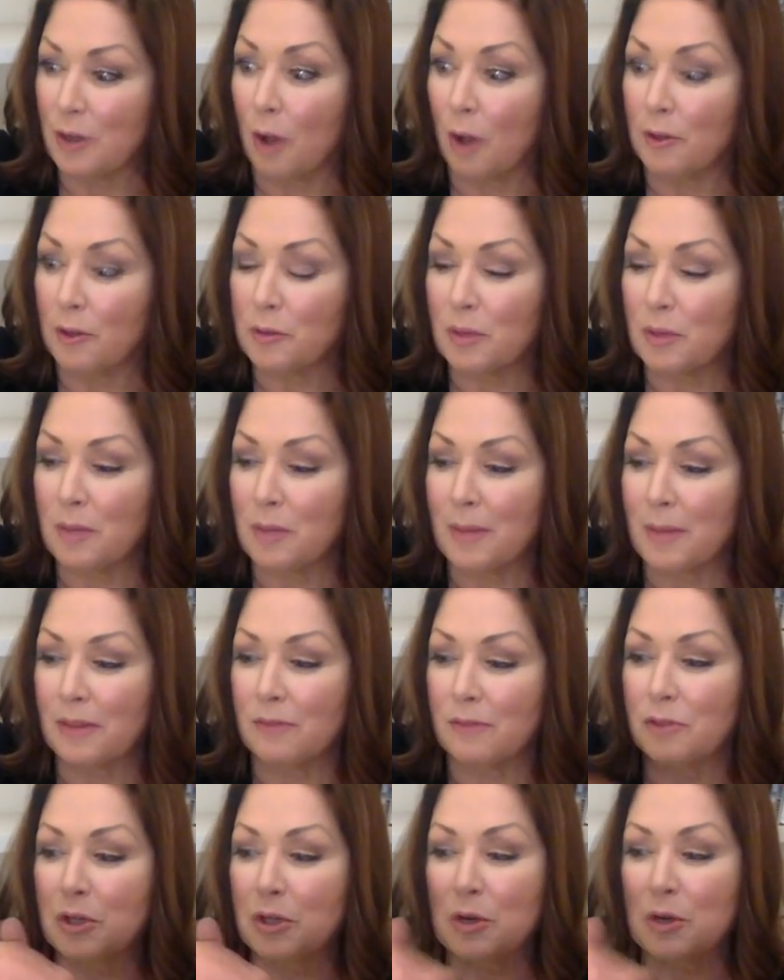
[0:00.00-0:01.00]
Also in the month of
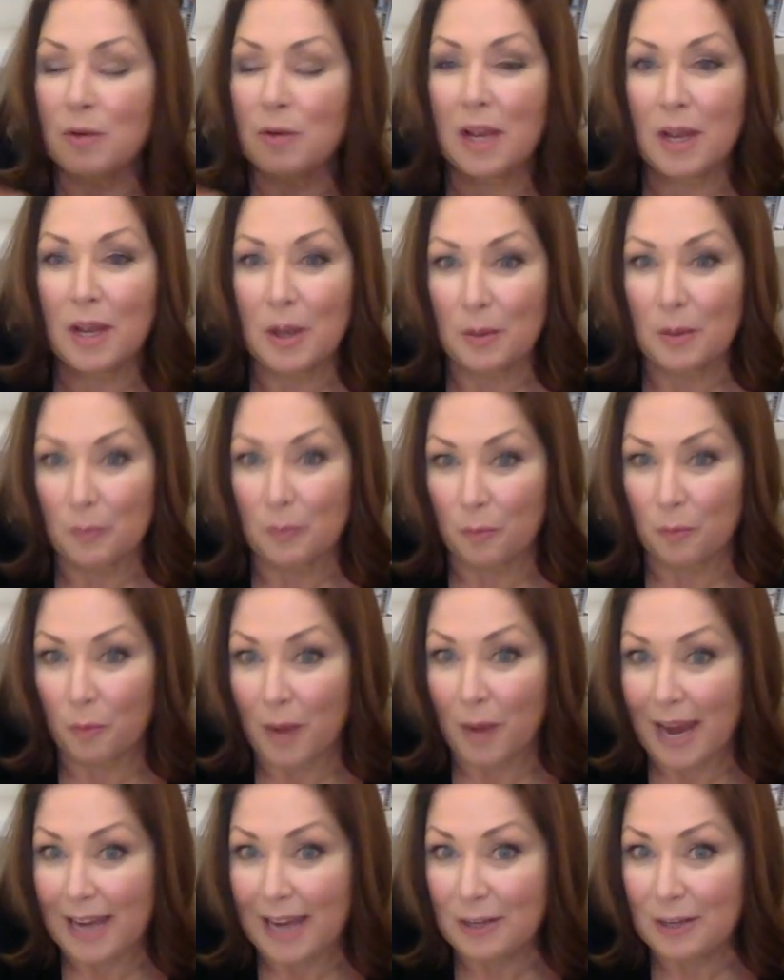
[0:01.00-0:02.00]
June,
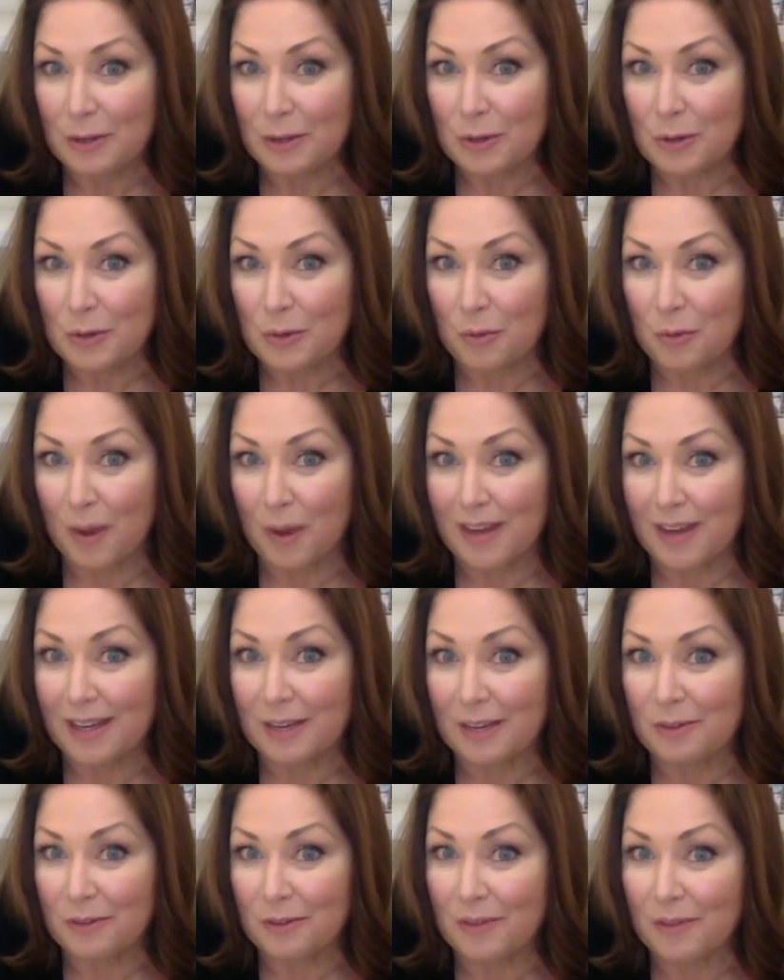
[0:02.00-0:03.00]
brand new
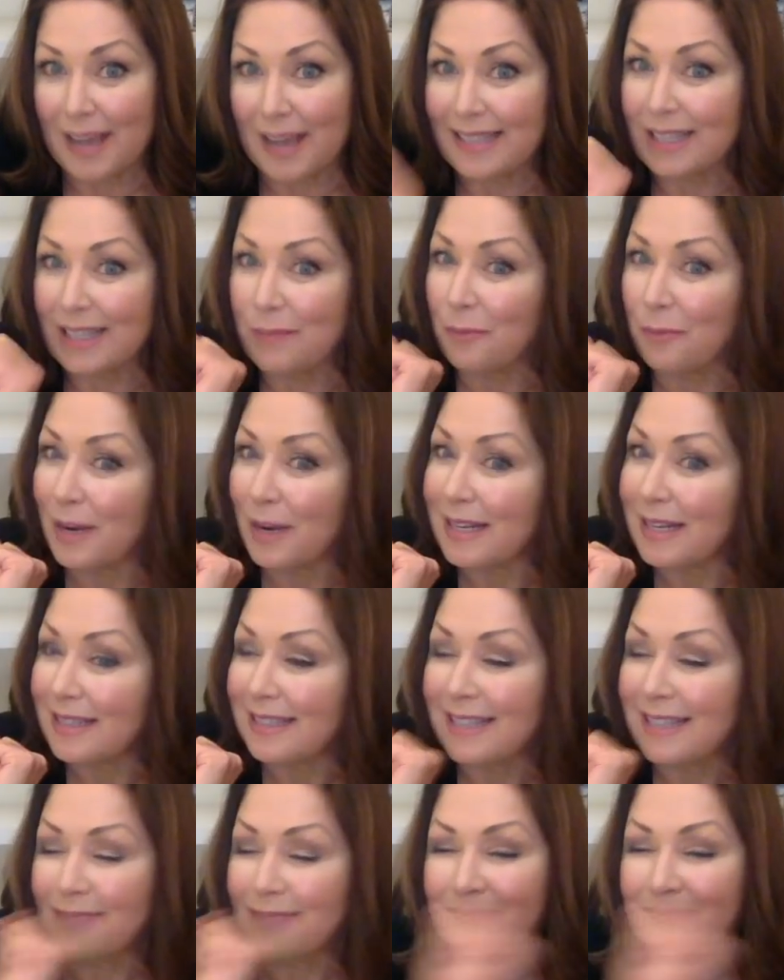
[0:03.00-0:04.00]
100 facet
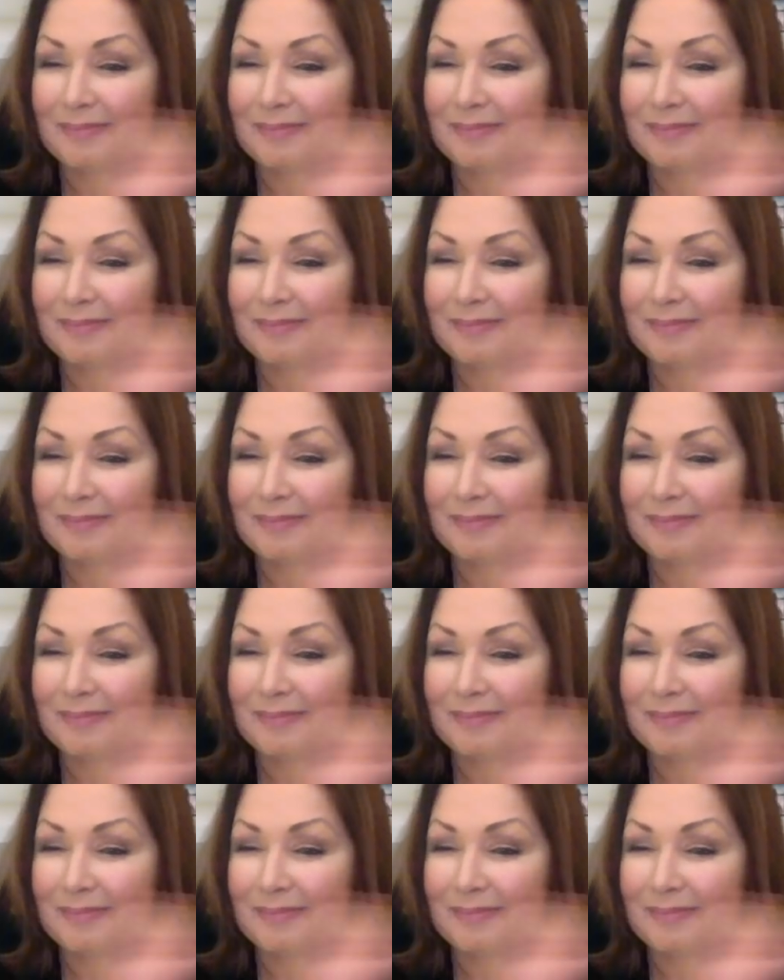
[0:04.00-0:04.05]
bracelet.